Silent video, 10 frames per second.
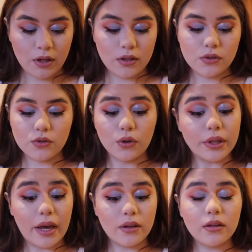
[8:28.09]
So
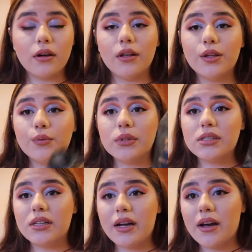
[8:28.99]
now the other ones
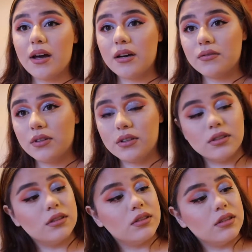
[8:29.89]
that I have are the
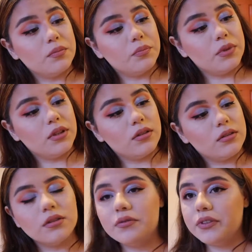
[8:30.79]

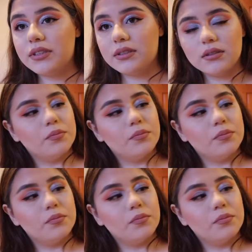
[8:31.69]
Fit